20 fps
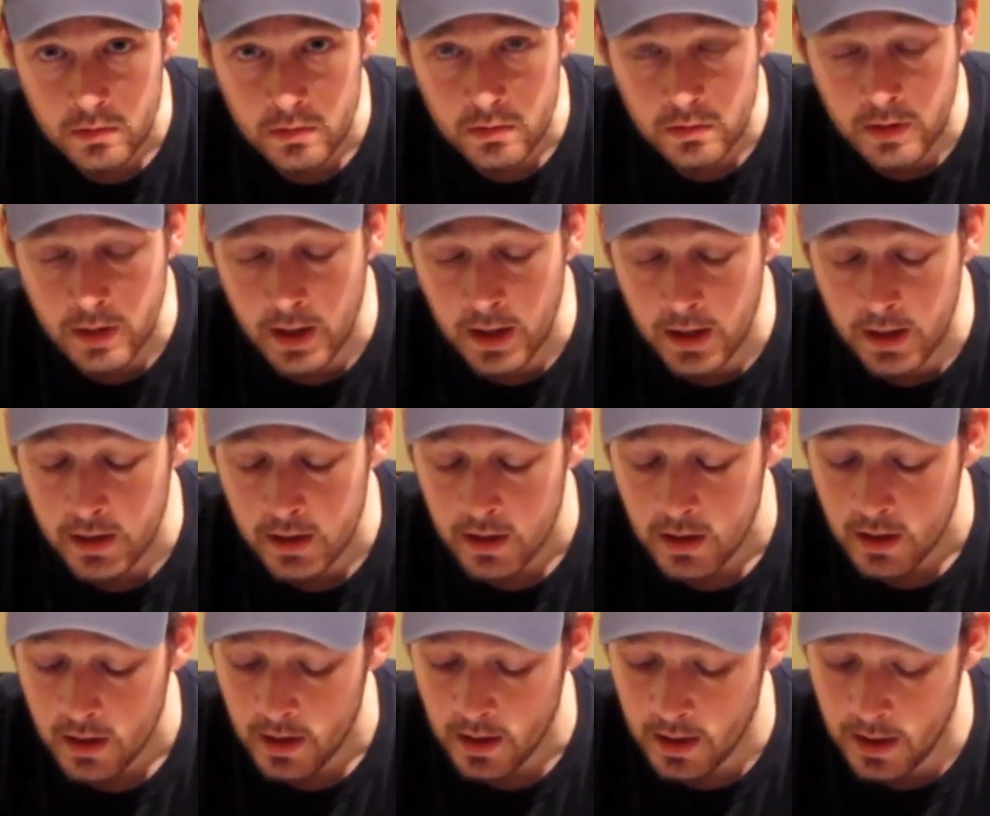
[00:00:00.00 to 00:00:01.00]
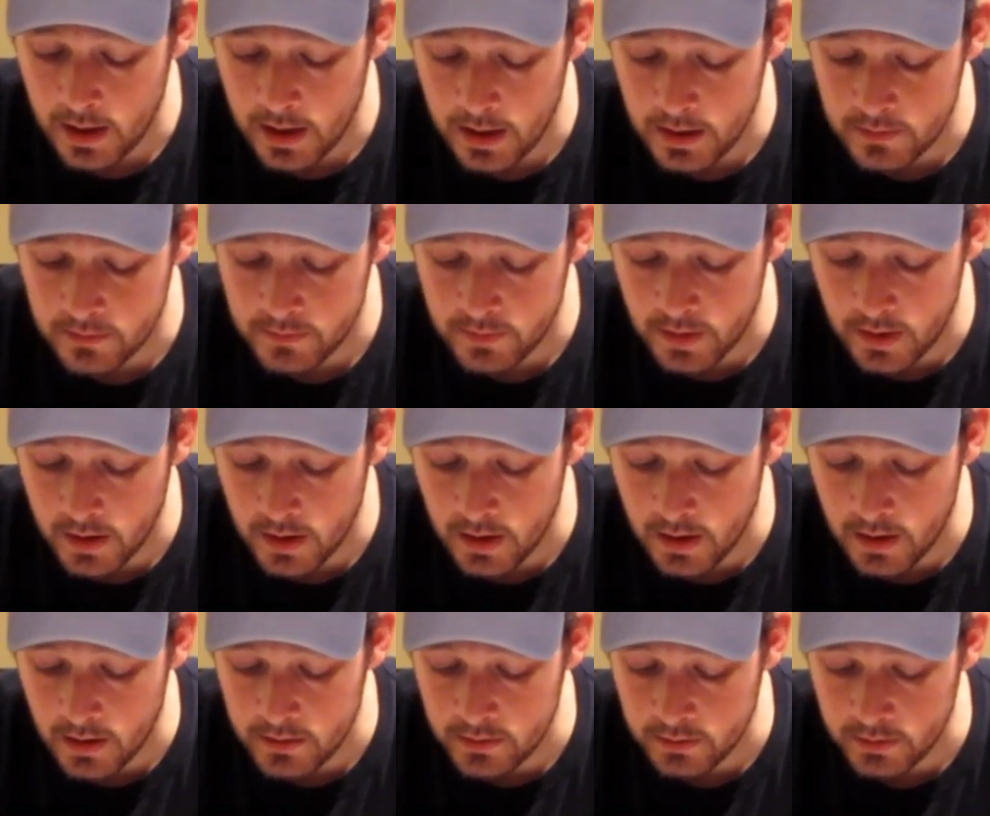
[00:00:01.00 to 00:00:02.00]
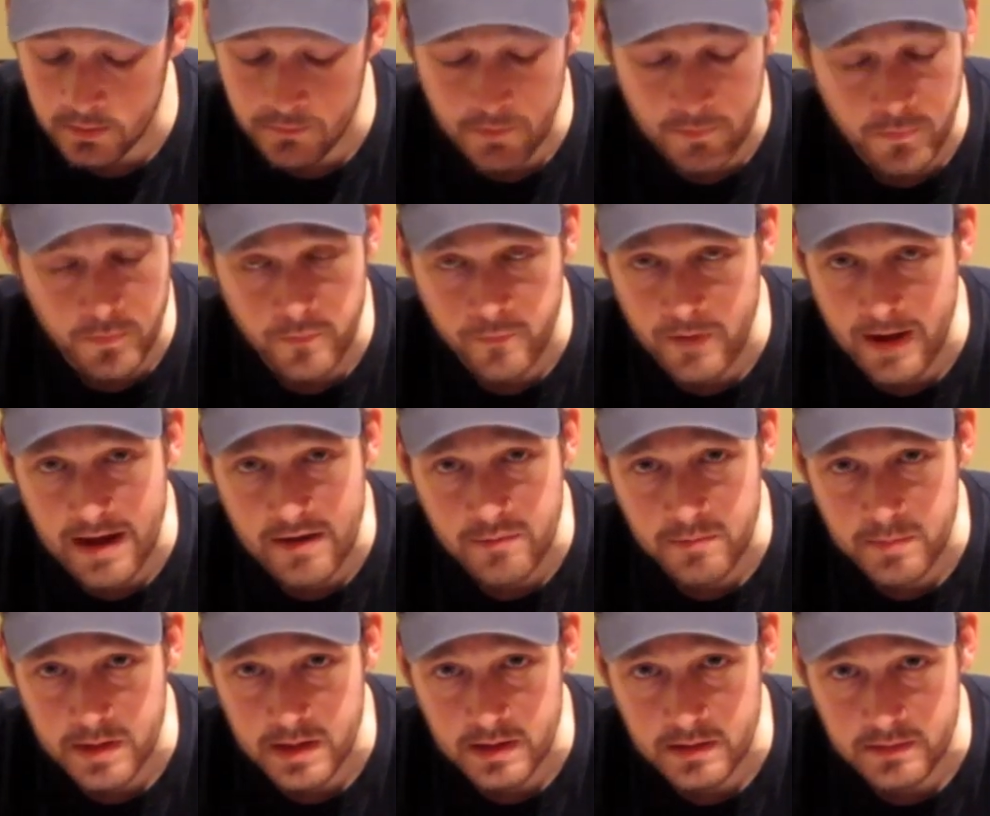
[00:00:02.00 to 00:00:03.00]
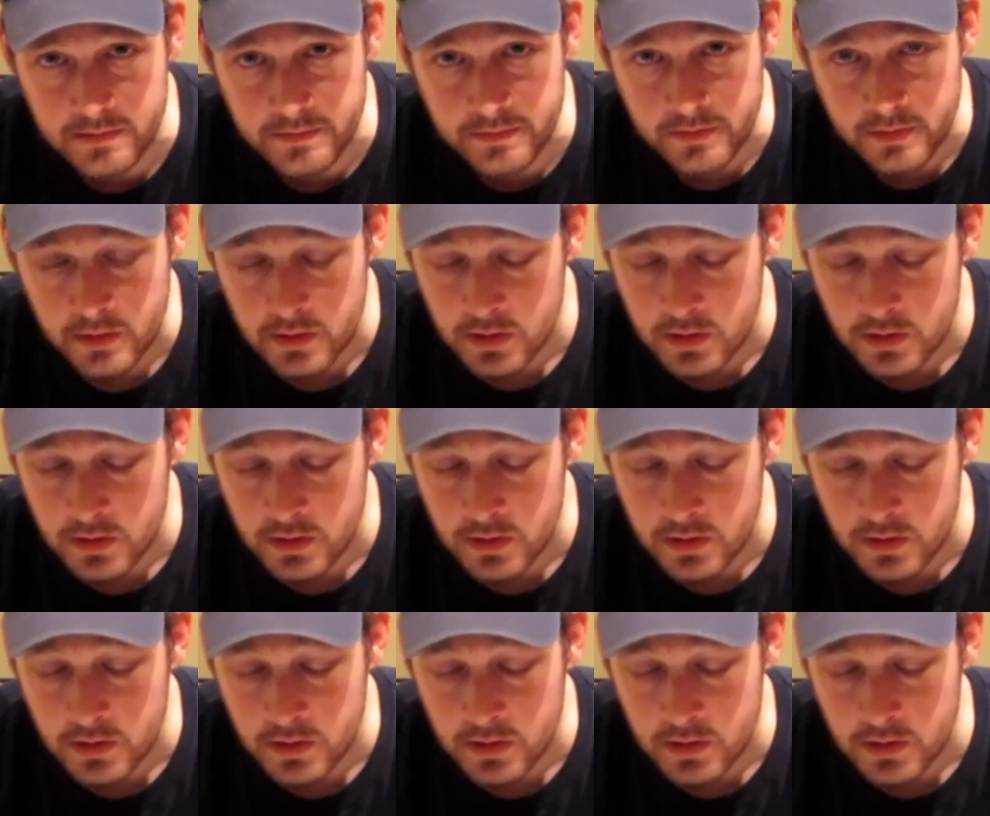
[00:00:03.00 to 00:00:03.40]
okay, and you leave it for 5 minutes